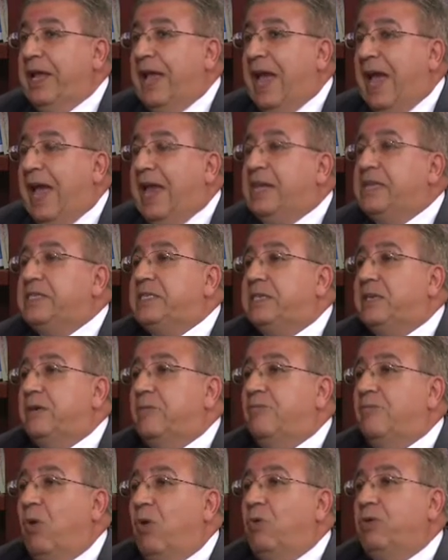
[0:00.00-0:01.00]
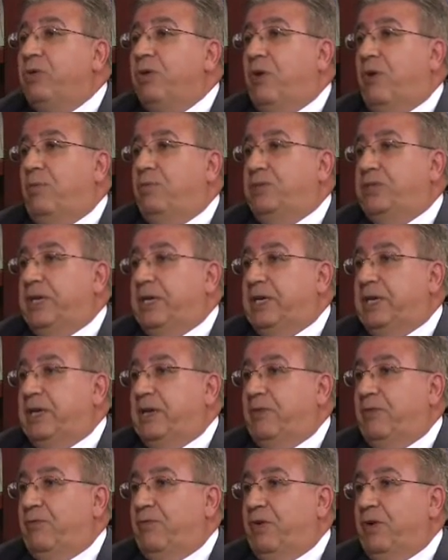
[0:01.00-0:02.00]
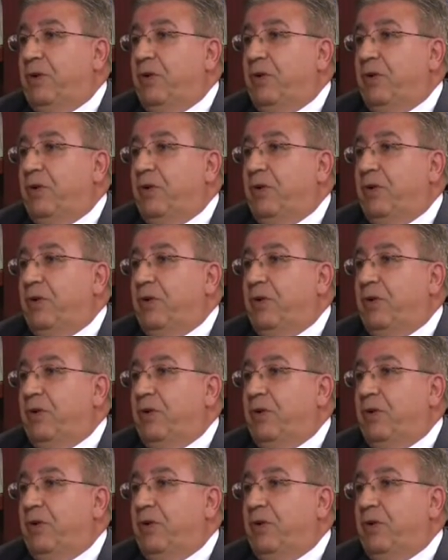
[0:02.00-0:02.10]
answer multi-objective,